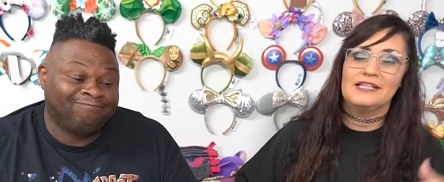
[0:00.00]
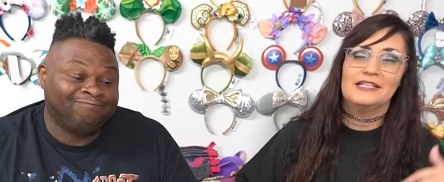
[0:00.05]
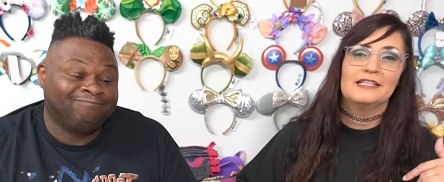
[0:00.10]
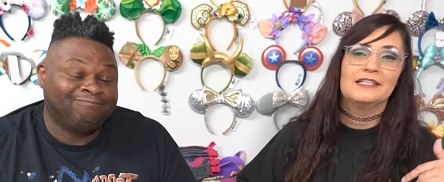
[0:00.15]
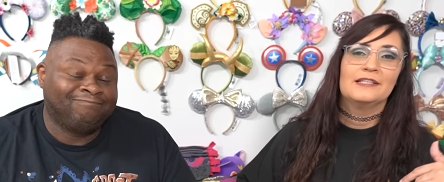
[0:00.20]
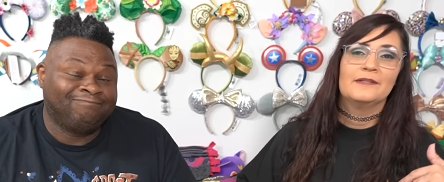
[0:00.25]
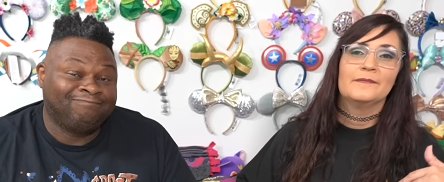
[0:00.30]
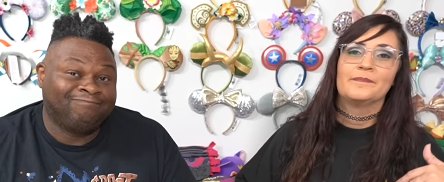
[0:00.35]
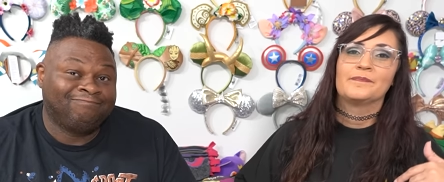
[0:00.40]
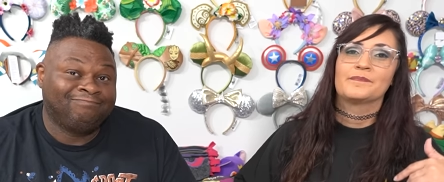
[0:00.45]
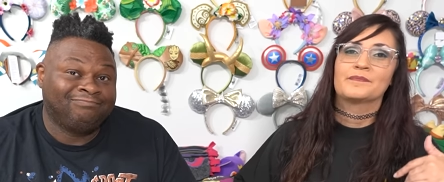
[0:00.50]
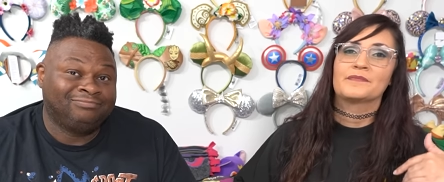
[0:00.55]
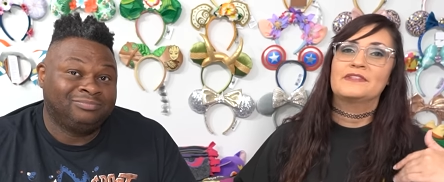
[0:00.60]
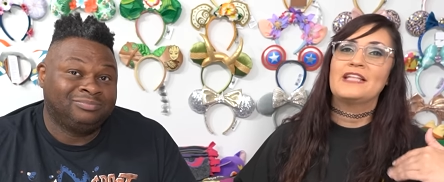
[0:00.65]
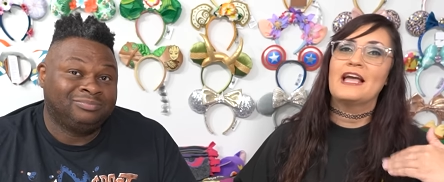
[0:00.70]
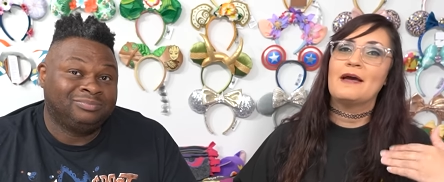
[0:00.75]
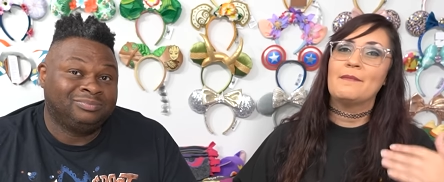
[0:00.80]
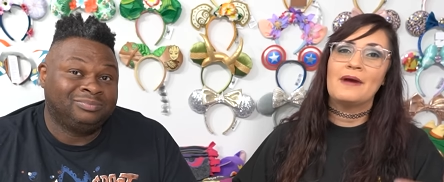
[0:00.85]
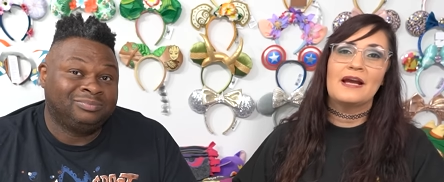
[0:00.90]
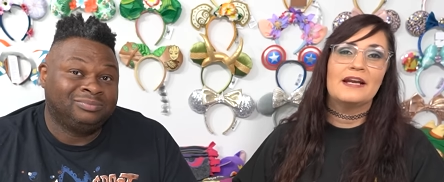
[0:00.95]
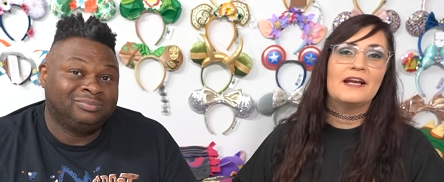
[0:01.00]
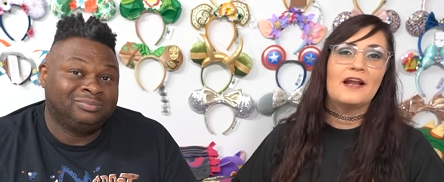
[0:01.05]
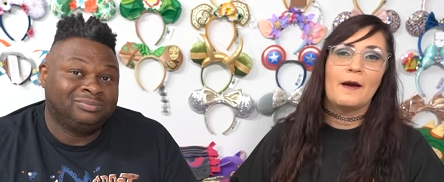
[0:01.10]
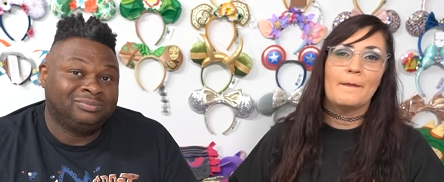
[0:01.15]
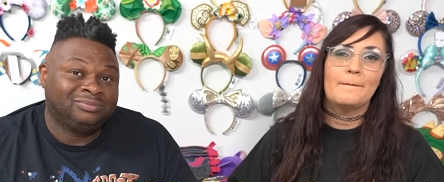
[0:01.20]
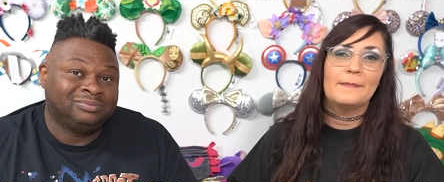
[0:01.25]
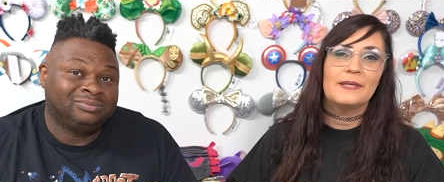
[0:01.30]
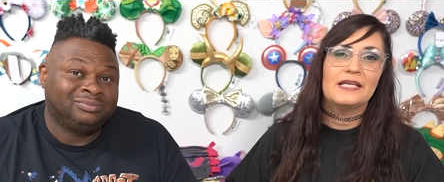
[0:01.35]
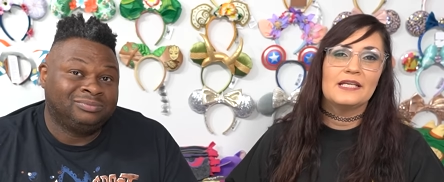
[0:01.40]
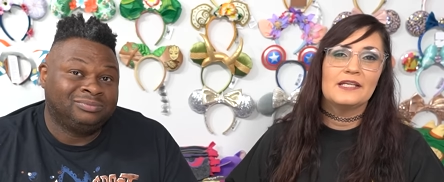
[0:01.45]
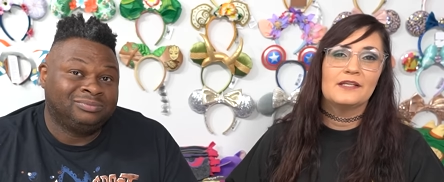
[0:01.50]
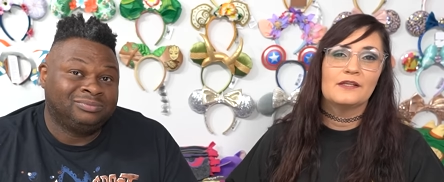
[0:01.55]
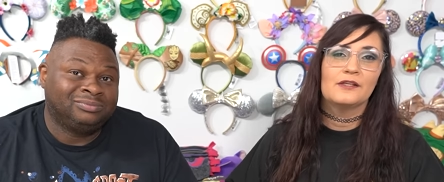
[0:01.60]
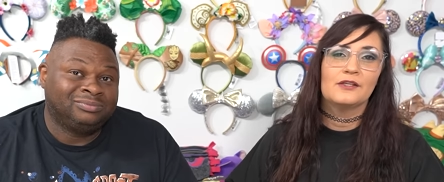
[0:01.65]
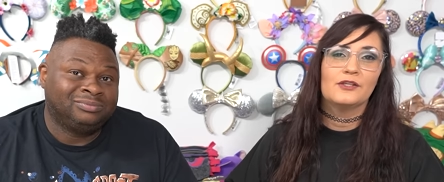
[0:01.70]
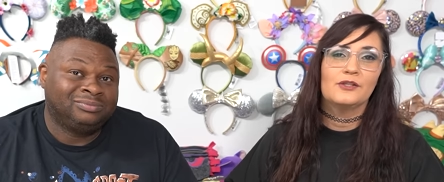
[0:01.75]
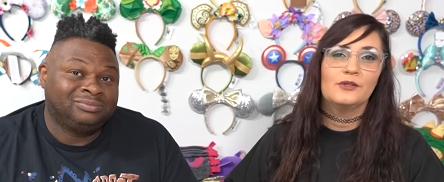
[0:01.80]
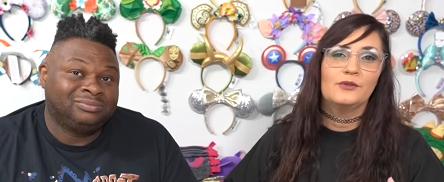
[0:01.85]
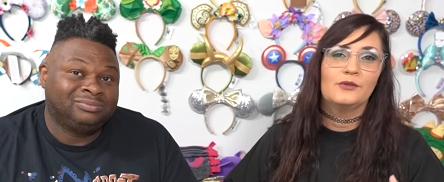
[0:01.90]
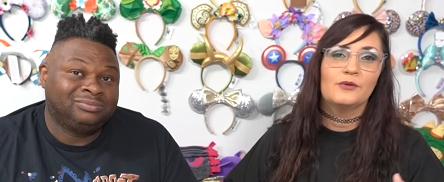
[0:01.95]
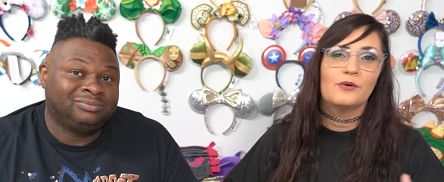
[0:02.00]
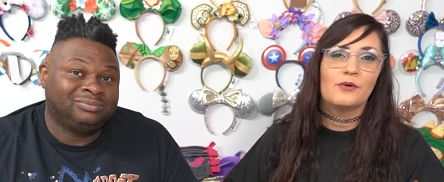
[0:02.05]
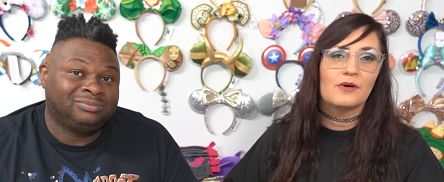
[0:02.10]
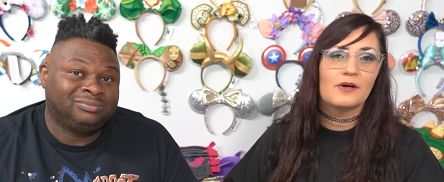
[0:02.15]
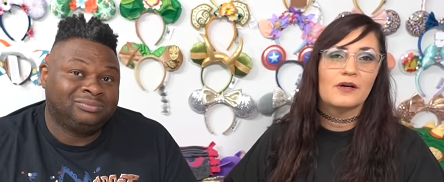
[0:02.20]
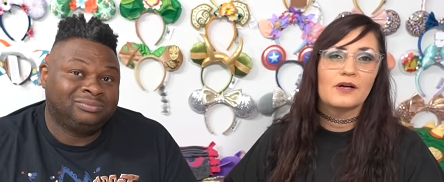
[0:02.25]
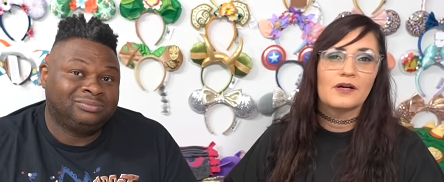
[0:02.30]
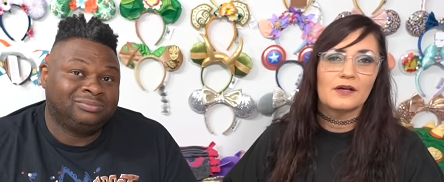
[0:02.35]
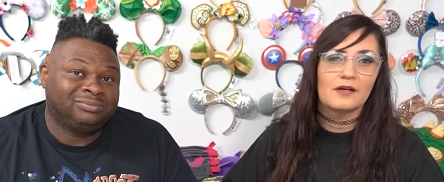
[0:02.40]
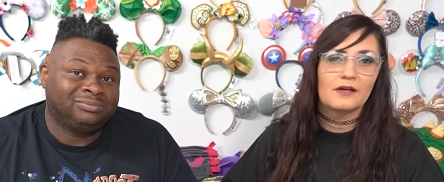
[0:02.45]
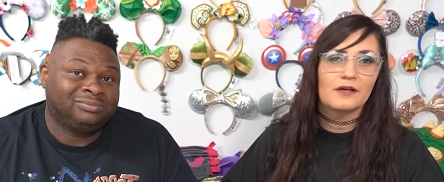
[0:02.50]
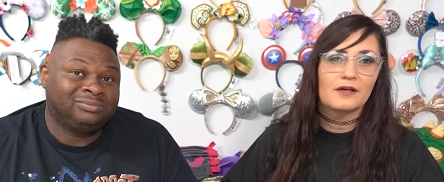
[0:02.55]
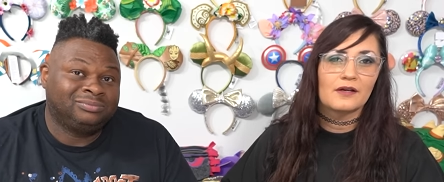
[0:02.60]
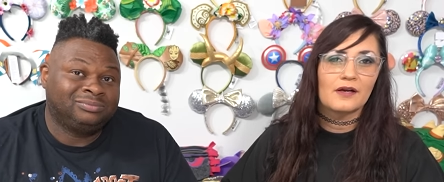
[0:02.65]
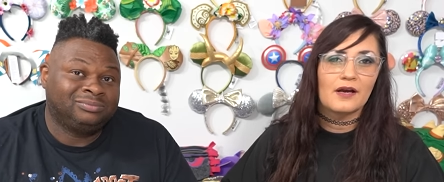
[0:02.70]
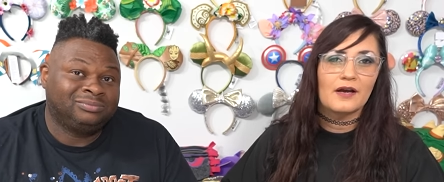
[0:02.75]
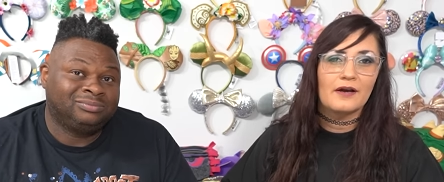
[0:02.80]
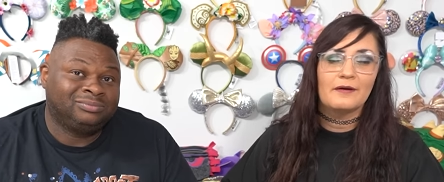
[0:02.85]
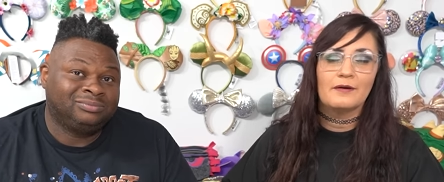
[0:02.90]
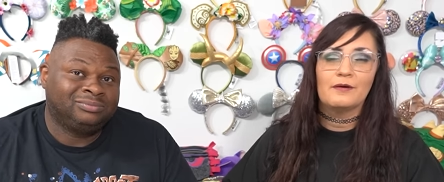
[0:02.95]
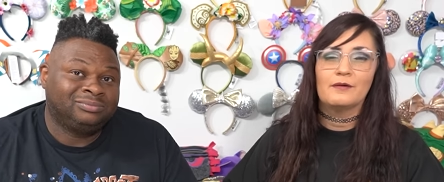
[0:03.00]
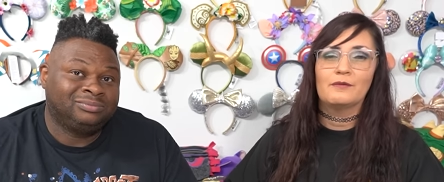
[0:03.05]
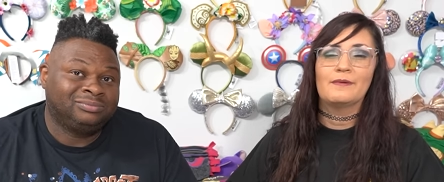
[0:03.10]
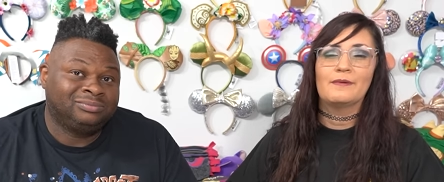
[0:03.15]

Speaker 1: Mm that might not be your uh,